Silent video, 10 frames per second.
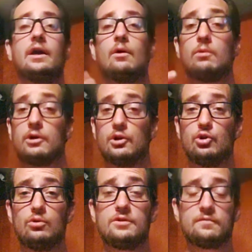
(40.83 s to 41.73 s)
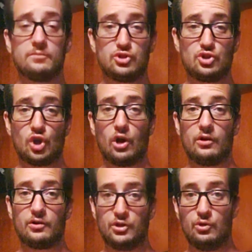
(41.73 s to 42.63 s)
And we're going to do this from
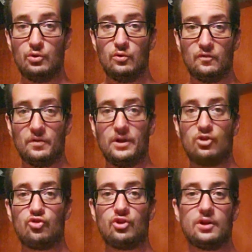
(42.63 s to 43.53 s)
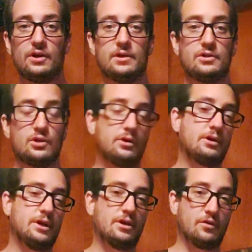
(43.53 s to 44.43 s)
start to finish. So you're
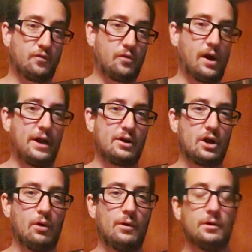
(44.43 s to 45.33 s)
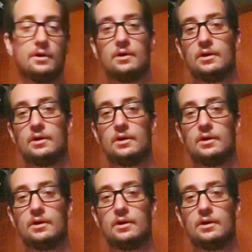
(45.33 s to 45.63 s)
going to hear the fryer going,